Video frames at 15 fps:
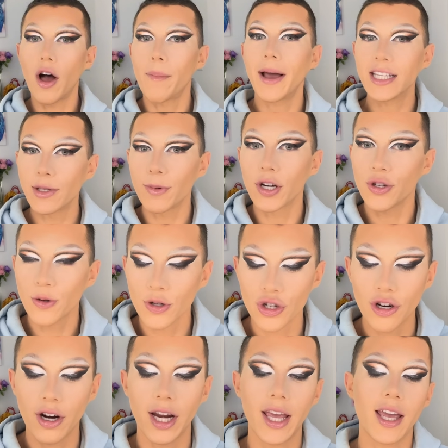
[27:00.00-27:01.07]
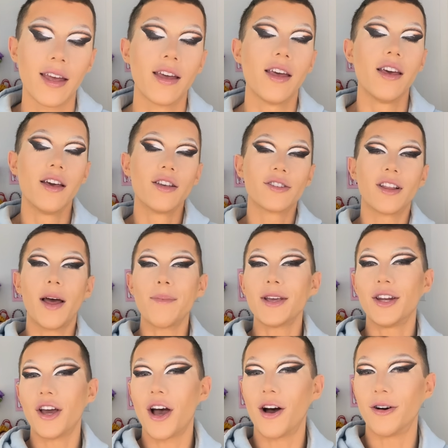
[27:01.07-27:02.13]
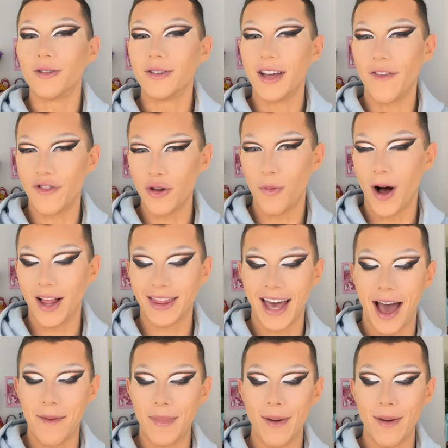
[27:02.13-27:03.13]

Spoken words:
my spiritual journey. So let me know if you want that.